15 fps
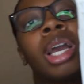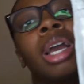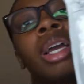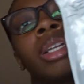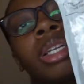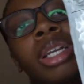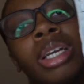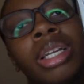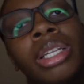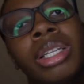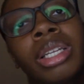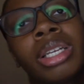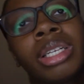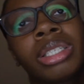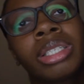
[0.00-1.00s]
and then
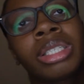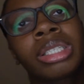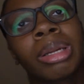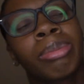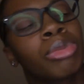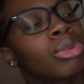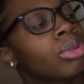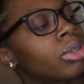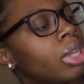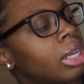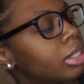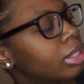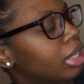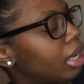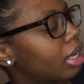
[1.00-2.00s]
there's some i
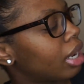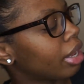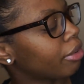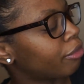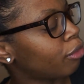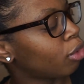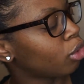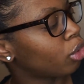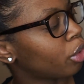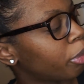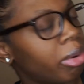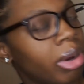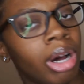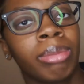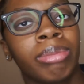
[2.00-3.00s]
just got like four little
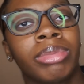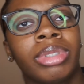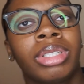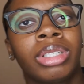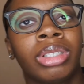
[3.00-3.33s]
pumps